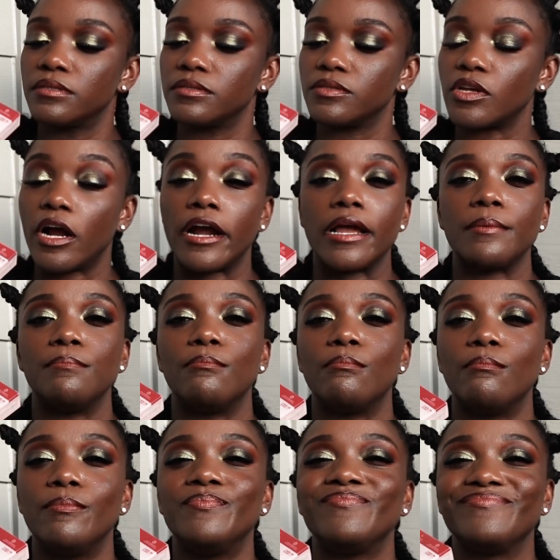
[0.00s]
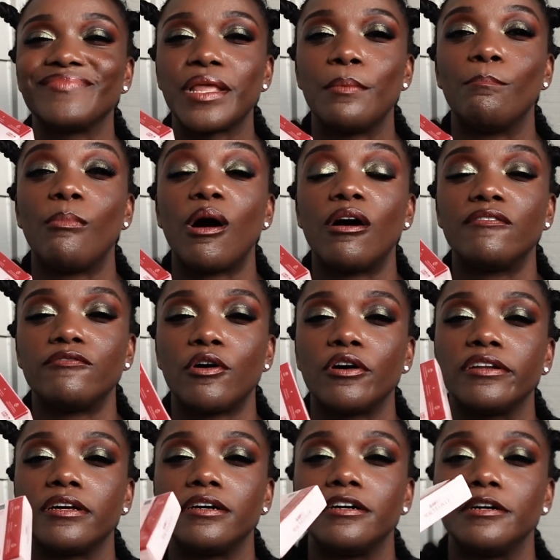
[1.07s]
Sorry, mauve
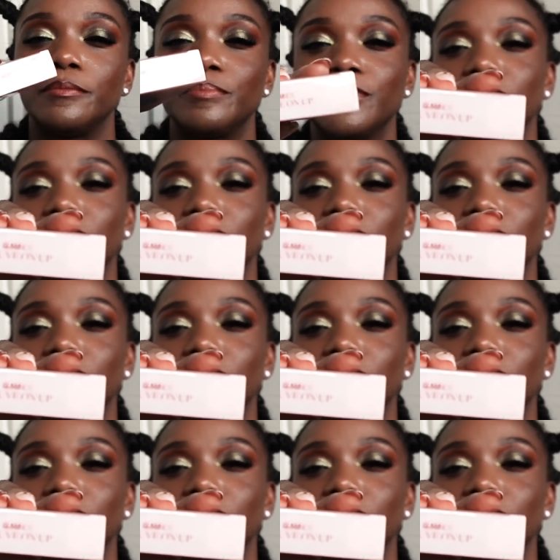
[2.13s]
on up.